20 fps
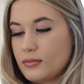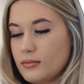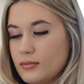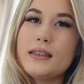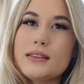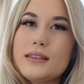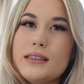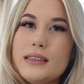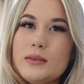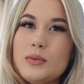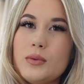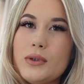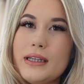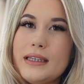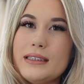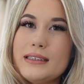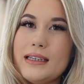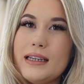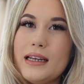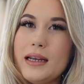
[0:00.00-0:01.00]
So this one
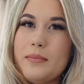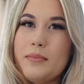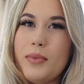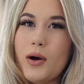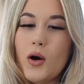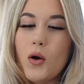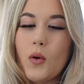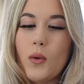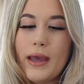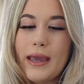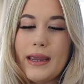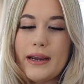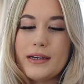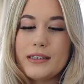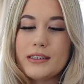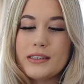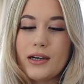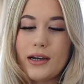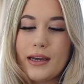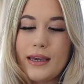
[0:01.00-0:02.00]
is a little bow hair
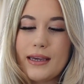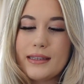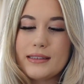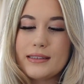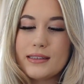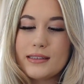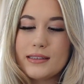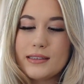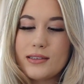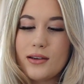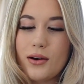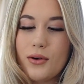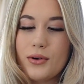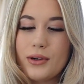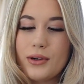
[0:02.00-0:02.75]
tie. It's so